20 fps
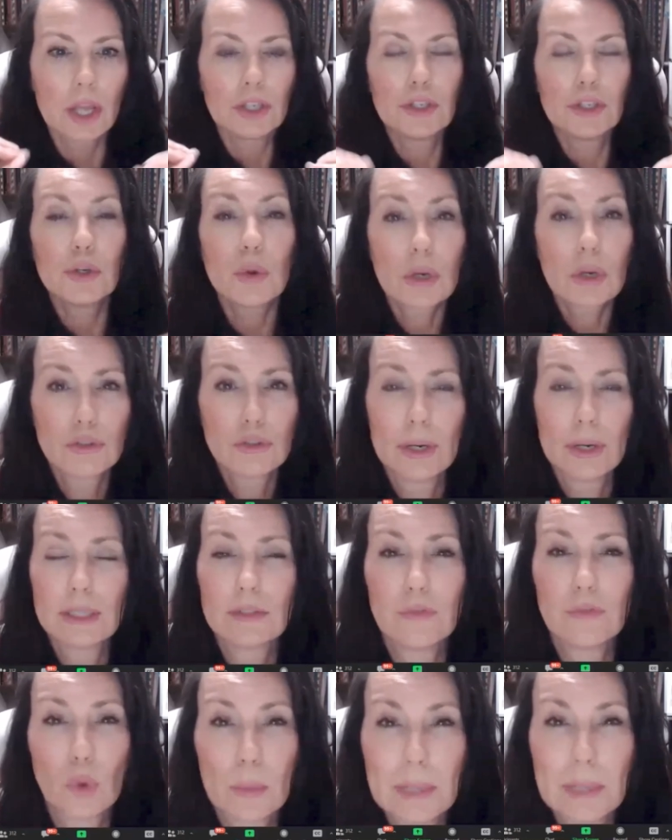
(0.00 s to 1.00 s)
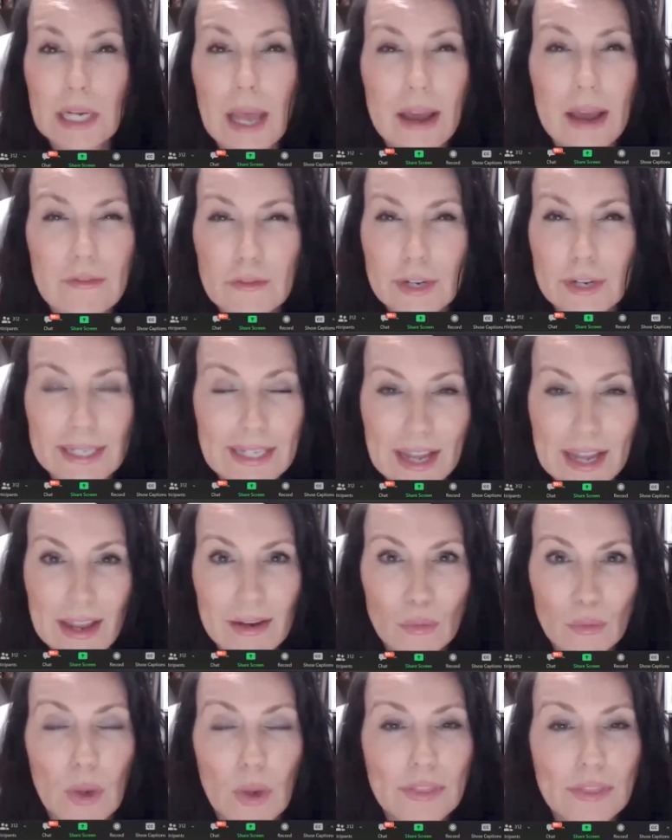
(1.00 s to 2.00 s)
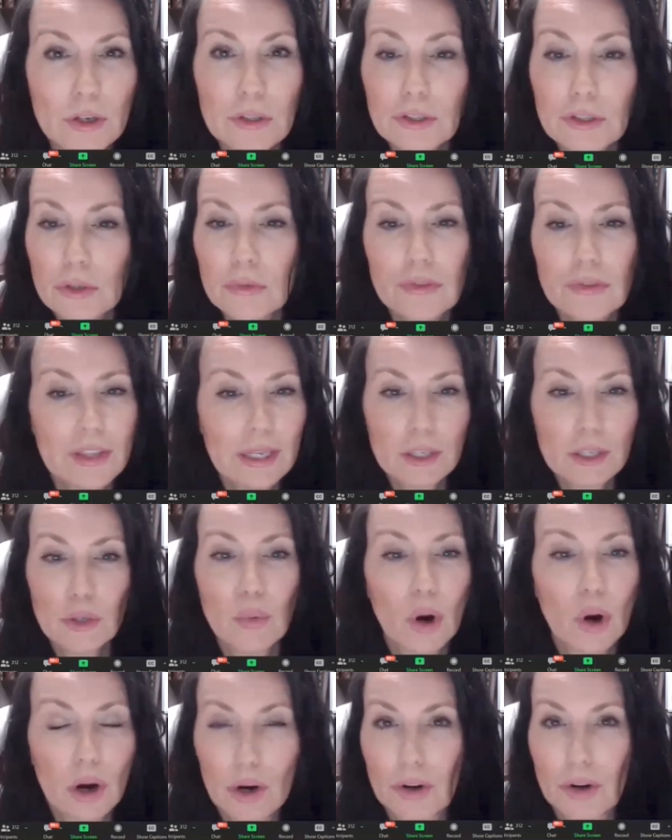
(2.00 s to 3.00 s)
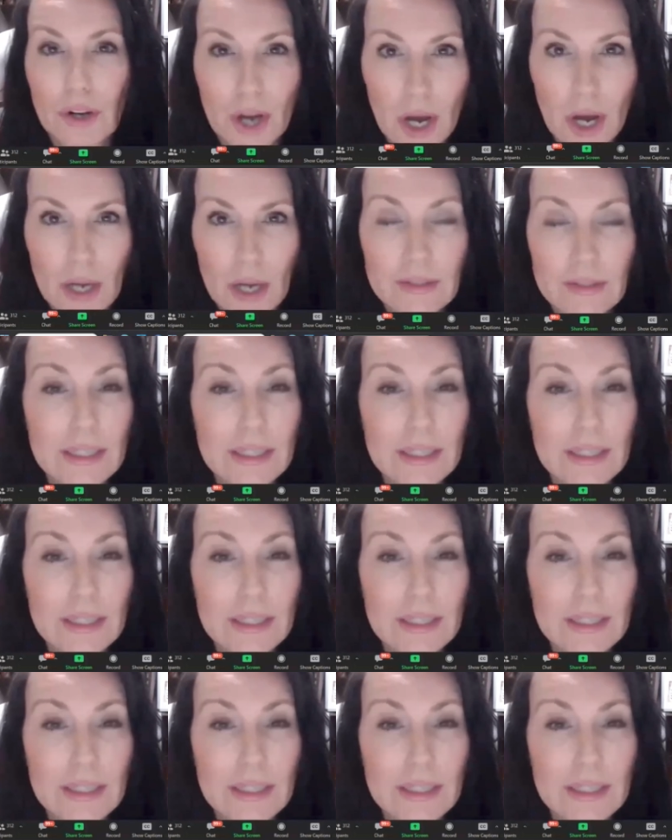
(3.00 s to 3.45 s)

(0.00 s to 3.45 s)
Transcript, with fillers: You are transforming every day, whether you think you are or not.